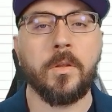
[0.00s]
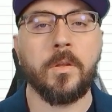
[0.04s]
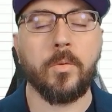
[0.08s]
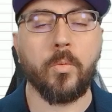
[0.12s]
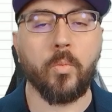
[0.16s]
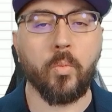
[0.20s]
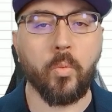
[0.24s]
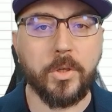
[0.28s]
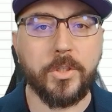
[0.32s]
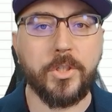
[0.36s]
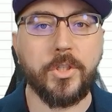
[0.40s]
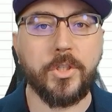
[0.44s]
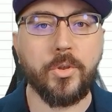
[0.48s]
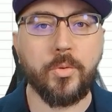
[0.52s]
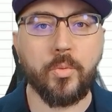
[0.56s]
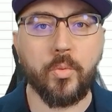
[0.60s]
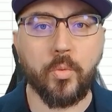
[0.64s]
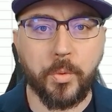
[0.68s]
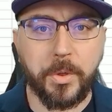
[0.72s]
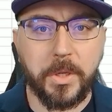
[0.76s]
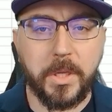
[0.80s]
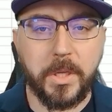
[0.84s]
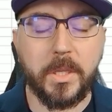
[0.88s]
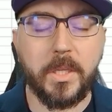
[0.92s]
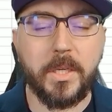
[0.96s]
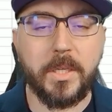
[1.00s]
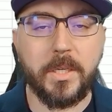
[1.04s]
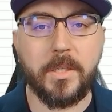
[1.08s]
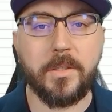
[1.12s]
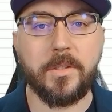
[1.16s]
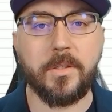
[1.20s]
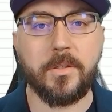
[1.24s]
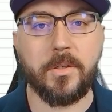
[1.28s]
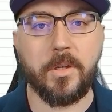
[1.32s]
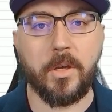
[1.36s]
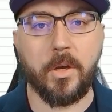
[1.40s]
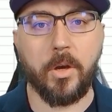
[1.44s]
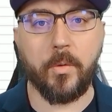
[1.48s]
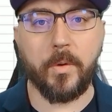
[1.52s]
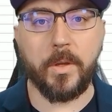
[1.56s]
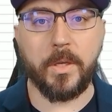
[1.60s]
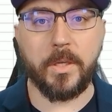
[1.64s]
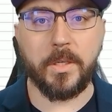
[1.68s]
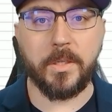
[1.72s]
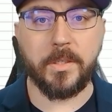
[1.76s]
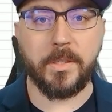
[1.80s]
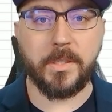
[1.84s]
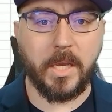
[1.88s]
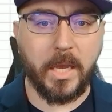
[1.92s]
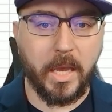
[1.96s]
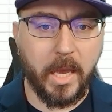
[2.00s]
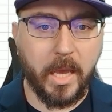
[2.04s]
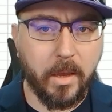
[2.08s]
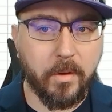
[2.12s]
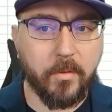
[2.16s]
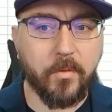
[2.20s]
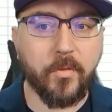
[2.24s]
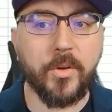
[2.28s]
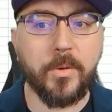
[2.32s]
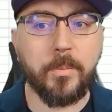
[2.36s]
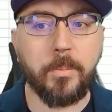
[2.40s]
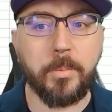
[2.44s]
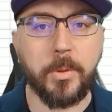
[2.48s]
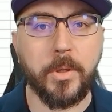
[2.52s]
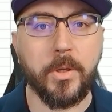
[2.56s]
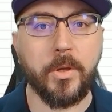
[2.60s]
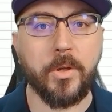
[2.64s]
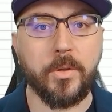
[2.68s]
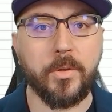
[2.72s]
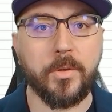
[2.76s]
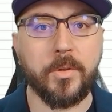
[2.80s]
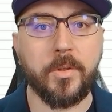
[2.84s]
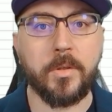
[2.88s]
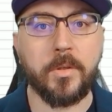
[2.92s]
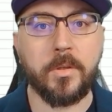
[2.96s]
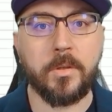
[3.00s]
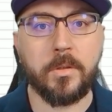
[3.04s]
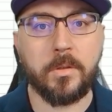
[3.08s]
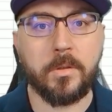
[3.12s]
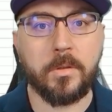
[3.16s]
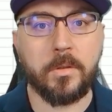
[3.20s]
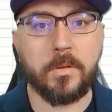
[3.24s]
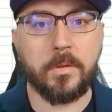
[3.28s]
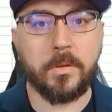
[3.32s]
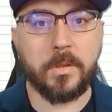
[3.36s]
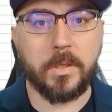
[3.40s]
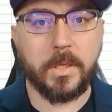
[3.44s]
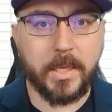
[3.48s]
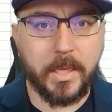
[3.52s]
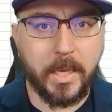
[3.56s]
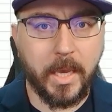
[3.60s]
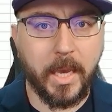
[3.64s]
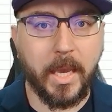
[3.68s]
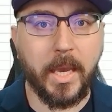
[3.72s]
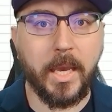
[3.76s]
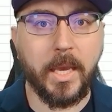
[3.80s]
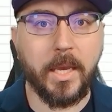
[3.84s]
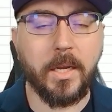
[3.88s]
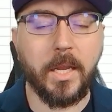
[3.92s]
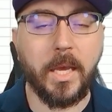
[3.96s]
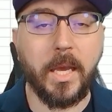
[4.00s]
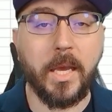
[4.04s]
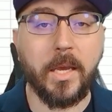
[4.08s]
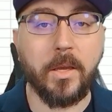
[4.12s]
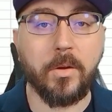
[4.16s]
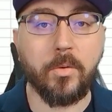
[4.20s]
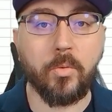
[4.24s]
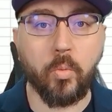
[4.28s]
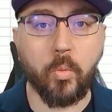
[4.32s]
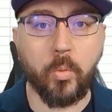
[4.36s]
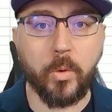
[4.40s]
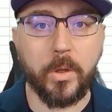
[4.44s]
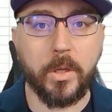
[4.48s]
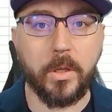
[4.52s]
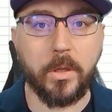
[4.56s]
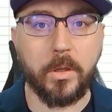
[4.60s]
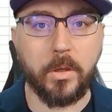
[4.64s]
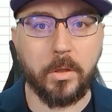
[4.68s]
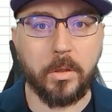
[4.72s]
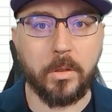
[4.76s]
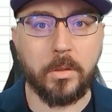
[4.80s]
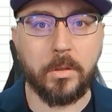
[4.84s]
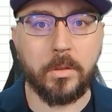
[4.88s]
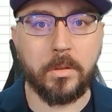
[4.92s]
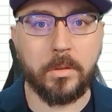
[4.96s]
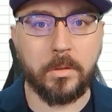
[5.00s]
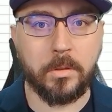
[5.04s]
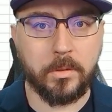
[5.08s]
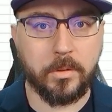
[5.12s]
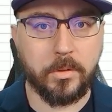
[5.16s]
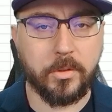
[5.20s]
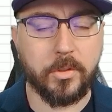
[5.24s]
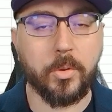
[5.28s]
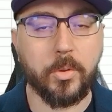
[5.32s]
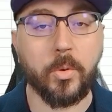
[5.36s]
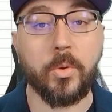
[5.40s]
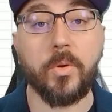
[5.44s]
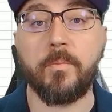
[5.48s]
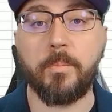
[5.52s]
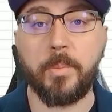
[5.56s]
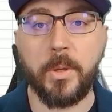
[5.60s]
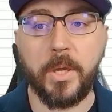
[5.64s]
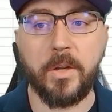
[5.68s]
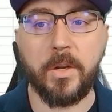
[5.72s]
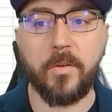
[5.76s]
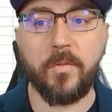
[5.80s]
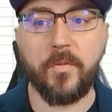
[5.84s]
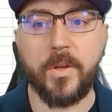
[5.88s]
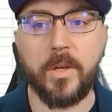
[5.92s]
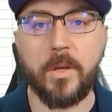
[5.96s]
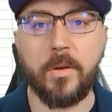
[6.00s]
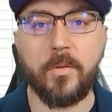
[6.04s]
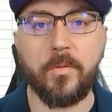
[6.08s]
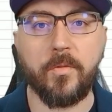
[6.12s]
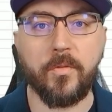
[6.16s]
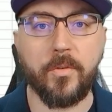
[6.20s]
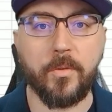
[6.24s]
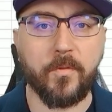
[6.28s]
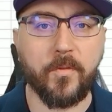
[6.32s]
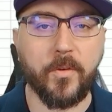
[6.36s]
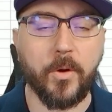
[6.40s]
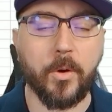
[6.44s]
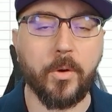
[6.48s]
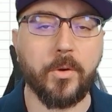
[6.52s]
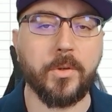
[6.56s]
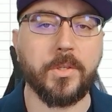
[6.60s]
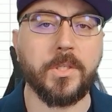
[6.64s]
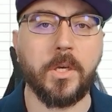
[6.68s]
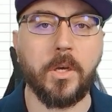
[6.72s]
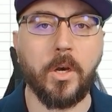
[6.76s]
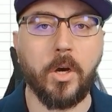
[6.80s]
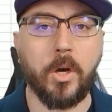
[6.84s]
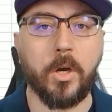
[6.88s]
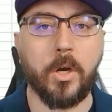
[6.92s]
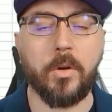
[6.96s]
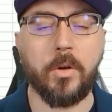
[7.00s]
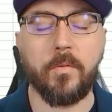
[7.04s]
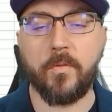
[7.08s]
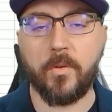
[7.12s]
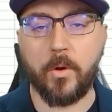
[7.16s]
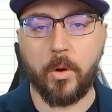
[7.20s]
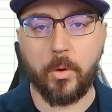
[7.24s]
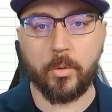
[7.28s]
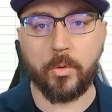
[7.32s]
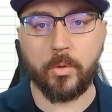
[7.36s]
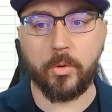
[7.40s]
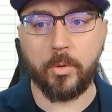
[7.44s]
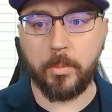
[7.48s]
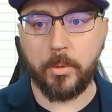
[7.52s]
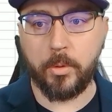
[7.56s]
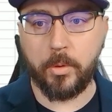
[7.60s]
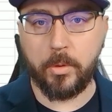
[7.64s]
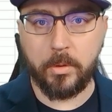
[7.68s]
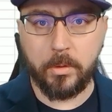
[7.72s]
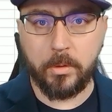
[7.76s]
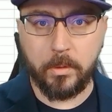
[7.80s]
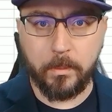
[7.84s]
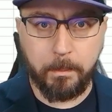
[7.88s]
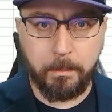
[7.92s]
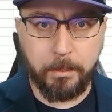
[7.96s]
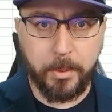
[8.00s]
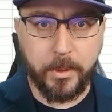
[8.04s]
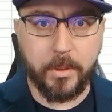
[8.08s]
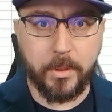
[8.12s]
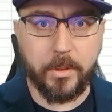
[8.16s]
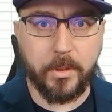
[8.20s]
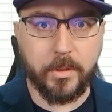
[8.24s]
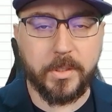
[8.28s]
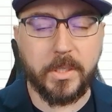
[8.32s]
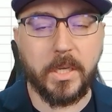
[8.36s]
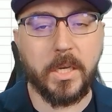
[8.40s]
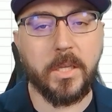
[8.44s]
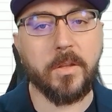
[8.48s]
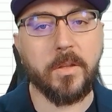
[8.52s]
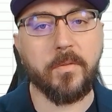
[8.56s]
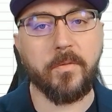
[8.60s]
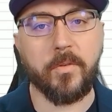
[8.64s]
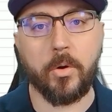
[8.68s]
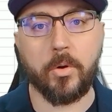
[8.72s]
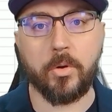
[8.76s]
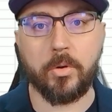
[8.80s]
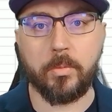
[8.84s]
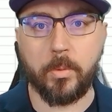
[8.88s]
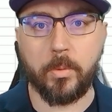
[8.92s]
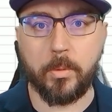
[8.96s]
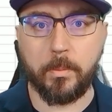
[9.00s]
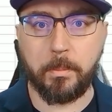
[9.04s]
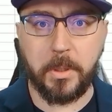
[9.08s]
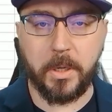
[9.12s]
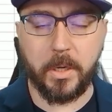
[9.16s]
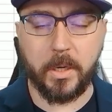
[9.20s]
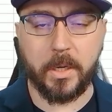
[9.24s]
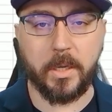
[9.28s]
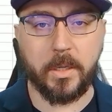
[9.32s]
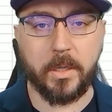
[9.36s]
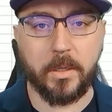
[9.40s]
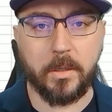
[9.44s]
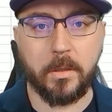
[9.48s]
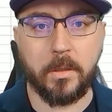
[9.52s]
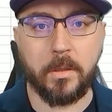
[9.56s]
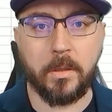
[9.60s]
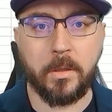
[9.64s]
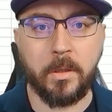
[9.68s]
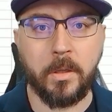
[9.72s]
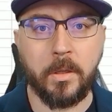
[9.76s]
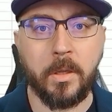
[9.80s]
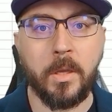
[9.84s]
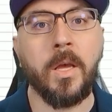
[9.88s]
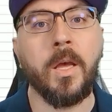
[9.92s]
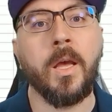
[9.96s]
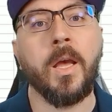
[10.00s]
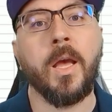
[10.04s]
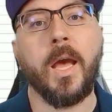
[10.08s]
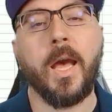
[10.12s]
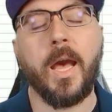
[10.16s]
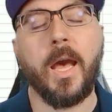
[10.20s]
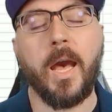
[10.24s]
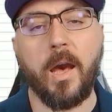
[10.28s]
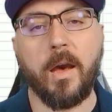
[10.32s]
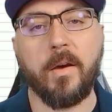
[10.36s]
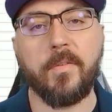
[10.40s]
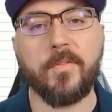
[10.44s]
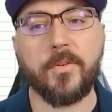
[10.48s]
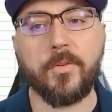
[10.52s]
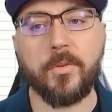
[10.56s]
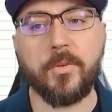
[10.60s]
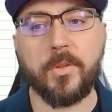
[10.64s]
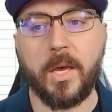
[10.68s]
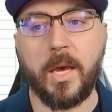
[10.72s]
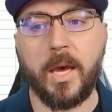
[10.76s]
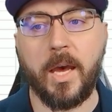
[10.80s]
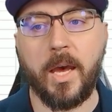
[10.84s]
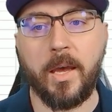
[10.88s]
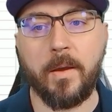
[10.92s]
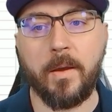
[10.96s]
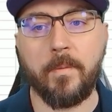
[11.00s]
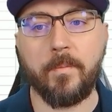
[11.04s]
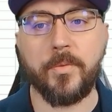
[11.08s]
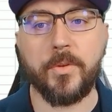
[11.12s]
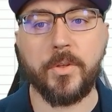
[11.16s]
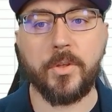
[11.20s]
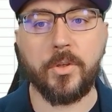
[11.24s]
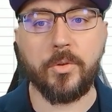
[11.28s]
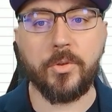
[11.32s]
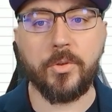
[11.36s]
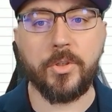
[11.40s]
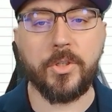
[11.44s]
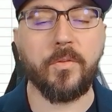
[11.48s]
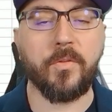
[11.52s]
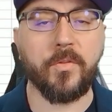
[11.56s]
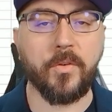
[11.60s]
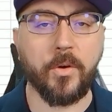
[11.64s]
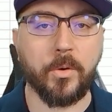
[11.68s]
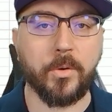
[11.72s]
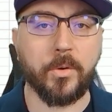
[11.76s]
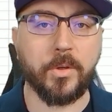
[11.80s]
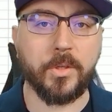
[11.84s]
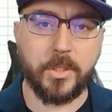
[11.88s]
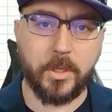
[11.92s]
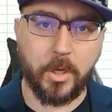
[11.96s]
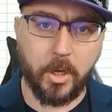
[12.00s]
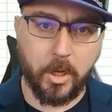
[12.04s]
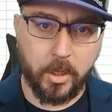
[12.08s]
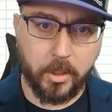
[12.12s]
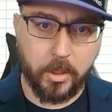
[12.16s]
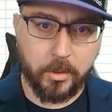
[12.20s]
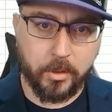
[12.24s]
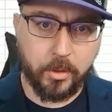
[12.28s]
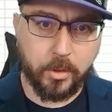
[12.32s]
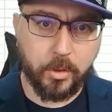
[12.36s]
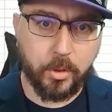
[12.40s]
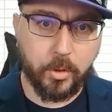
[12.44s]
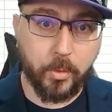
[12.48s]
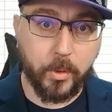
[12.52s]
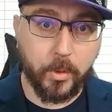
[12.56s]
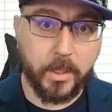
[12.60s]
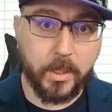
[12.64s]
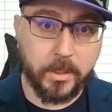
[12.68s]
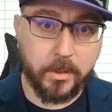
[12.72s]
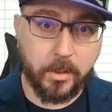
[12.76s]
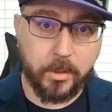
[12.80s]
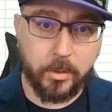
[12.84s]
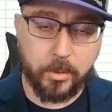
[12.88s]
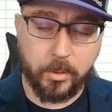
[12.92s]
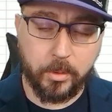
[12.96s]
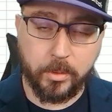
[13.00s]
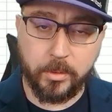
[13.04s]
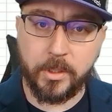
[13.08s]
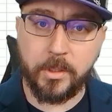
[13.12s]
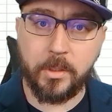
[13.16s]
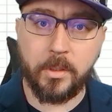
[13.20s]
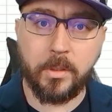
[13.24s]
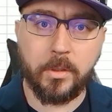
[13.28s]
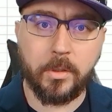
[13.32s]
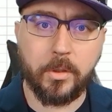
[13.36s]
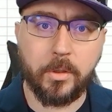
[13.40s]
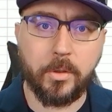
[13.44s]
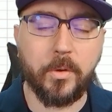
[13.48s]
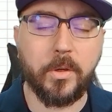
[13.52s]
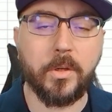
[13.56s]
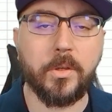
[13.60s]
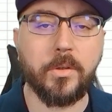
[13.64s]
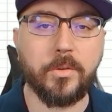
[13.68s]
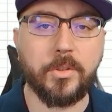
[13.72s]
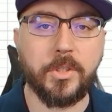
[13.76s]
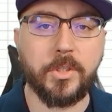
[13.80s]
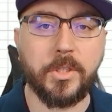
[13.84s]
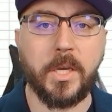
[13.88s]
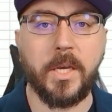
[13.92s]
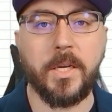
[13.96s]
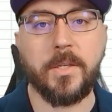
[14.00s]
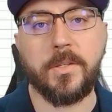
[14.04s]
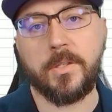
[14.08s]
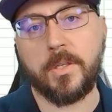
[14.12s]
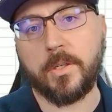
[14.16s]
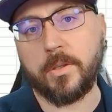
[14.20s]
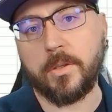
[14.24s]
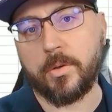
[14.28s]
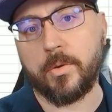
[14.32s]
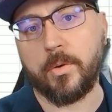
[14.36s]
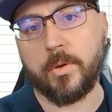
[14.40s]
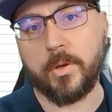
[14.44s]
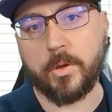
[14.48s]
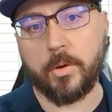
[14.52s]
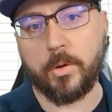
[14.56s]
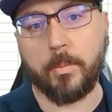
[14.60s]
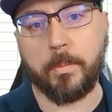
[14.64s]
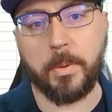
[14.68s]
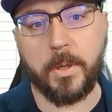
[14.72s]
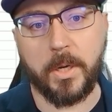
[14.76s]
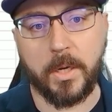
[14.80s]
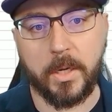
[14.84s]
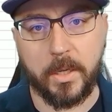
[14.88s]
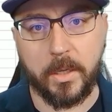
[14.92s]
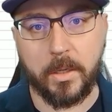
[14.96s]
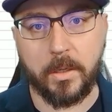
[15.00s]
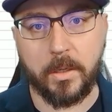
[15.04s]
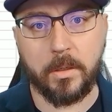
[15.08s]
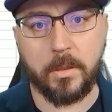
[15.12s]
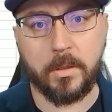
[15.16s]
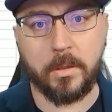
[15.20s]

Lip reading: What you really need to know is every build can and will sort of benefit from focusing on vulnerable builds and the vulnerable bucket. After that, you should focus on criticals, critical chance, and the critical bucket.